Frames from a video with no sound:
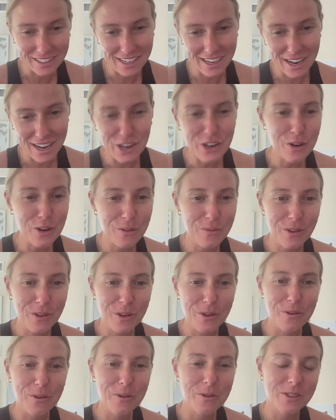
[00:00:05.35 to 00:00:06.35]
to
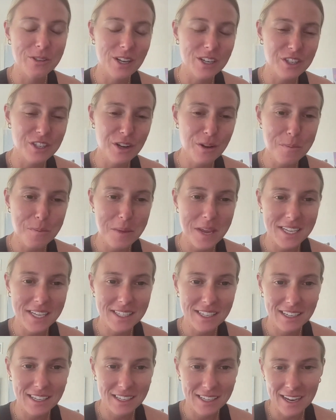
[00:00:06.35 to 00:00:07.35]
interview such an
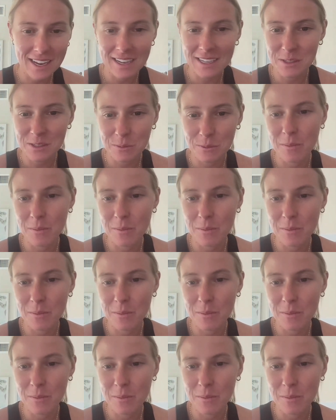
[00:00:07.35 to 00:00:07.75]
amazing guest.